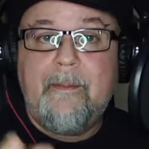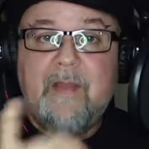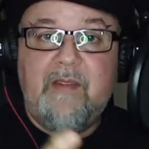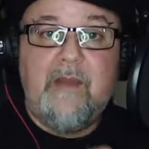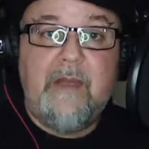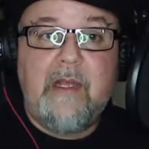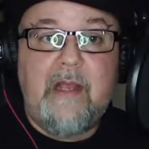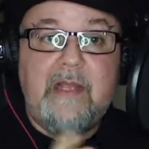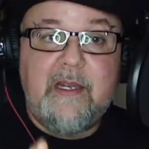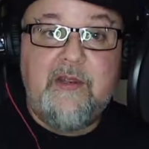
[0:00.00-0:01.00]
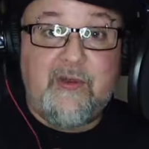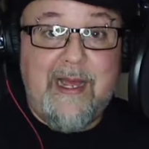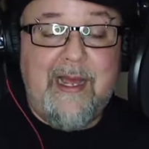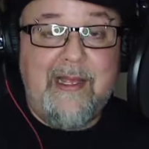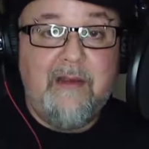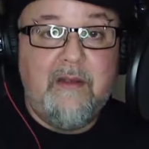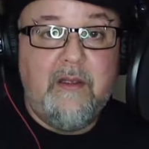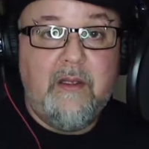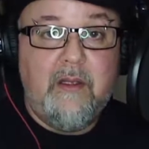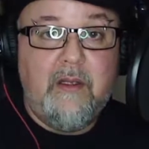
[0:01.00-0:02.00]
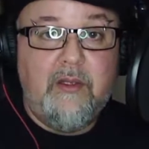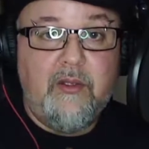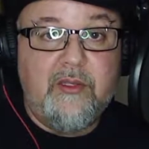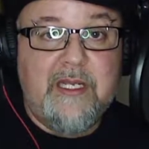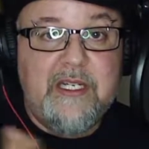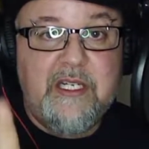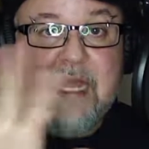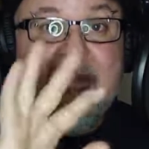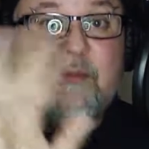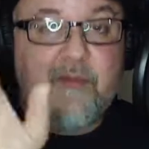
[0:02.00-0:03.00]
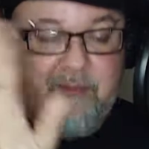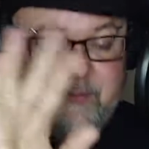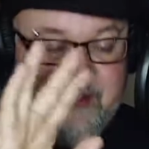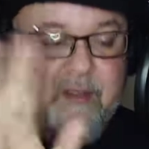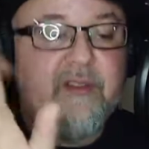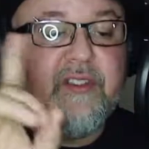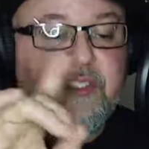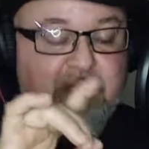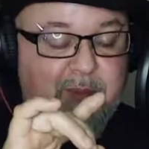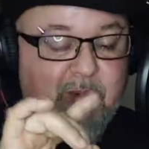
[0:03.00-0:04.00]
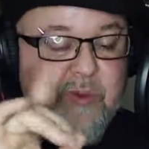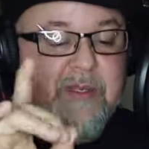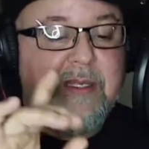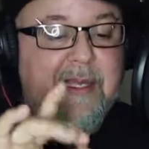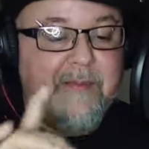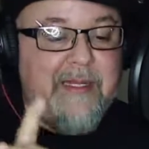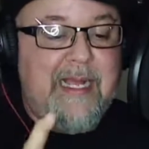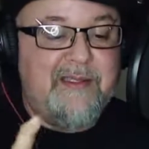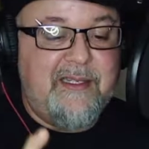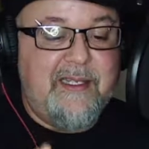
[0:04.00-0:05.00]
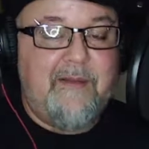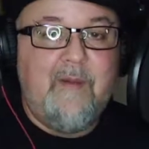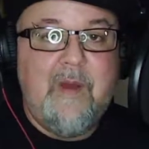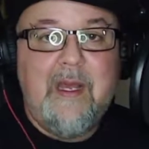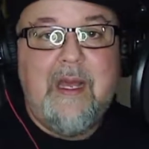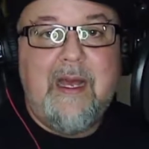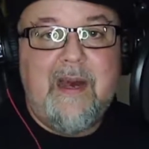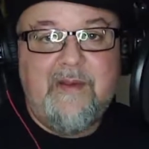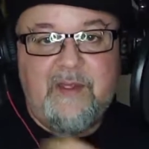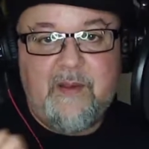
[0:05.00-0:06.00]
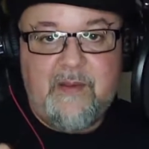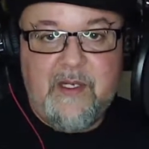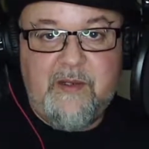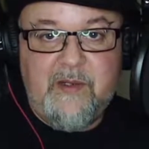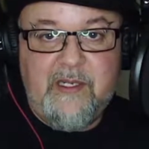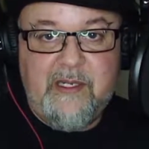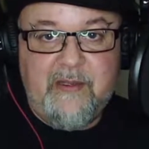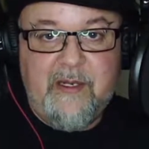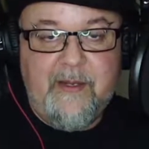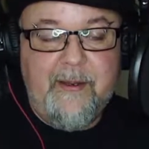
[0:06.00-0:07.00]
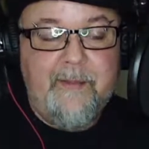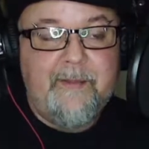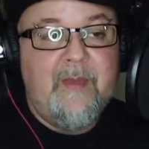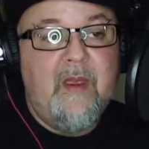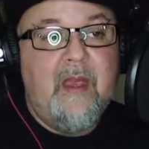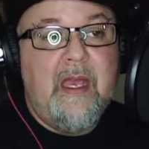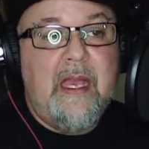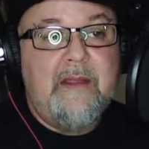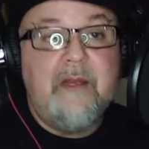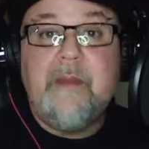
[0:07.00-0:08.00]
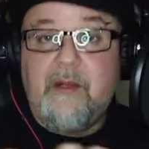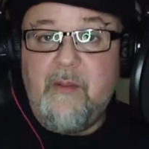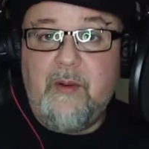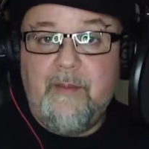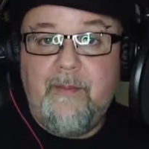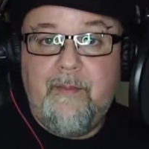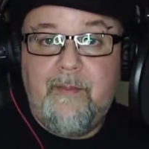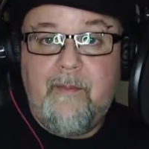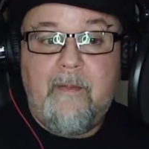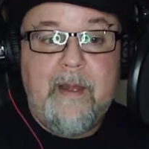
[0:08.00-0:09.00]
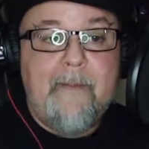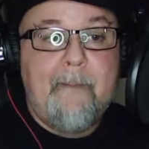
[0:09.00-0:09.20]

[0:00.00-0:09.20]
And let it dry. You'll touch it and it will feel smooth and like plastic. Obviously, don't touch your detailed area. And then you make your mold, right?